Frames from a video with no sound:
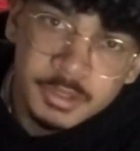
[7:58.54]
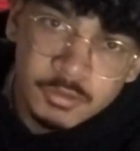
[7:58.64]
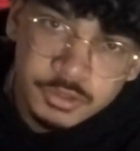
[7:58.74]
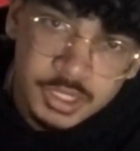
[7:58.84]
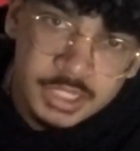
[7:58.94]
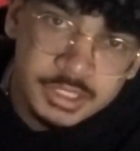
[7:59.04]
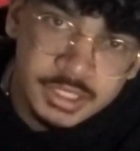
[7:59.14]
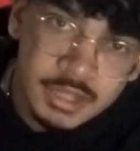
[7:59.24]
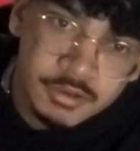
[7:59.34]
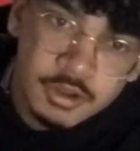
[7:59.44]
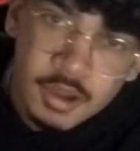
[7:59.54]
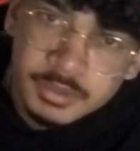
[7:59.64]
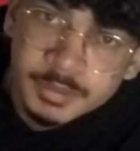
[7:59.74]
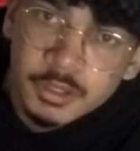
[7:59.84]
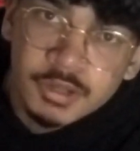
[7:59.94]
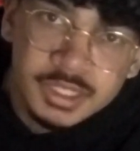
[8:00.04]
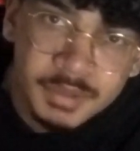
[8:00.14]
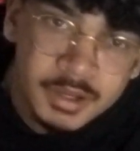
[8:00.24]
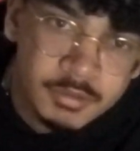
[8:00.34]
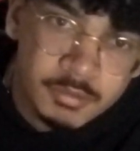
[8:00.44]
me know what you guys think down in the comments below. That's
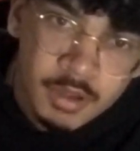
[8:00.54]
my